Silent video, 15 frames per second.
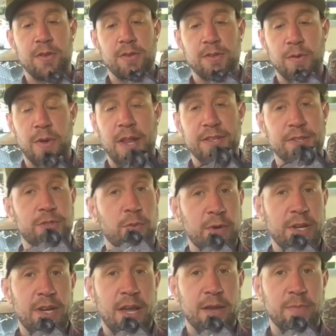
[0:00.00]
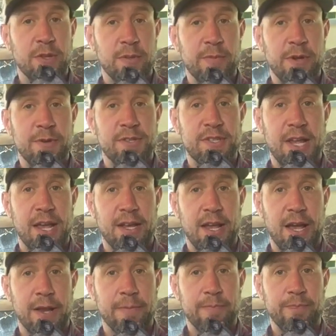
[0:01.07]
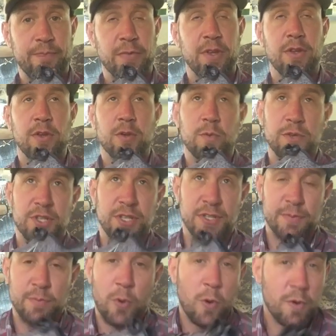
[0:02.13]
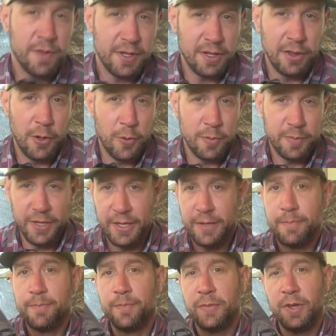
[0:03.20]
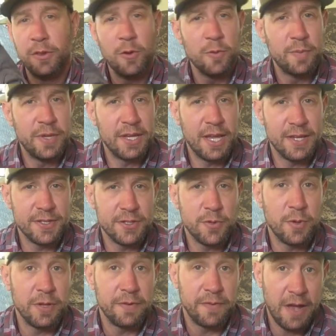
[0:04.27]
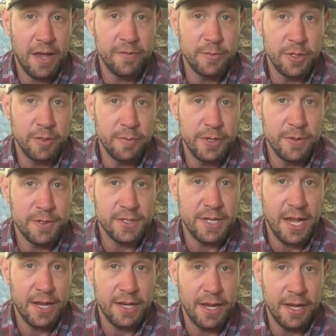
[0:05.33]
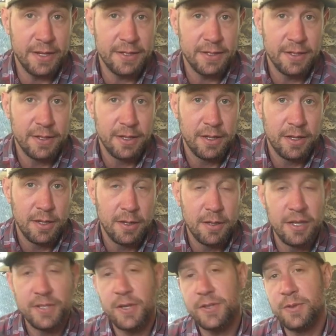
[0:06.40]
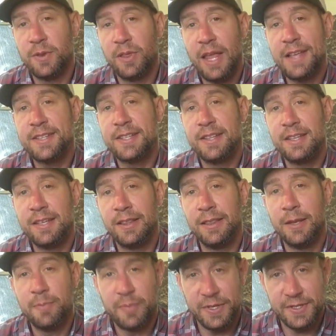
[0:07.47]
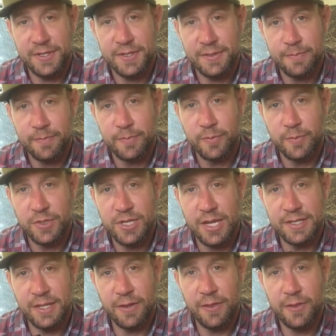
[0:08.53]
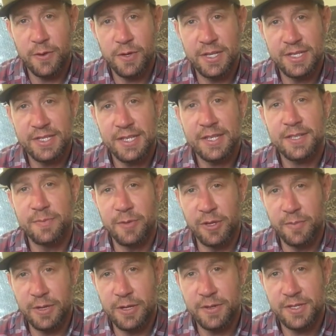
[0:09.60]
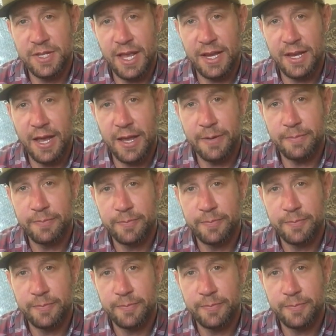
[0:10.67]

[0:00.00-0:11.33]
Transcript: So it has a 29 millimeter stack height, which is more than the Lone Peak. The Lone Peak has a 25 millimeter stack height. It's also less than the Olympus, which has a 36 millimeter stack height.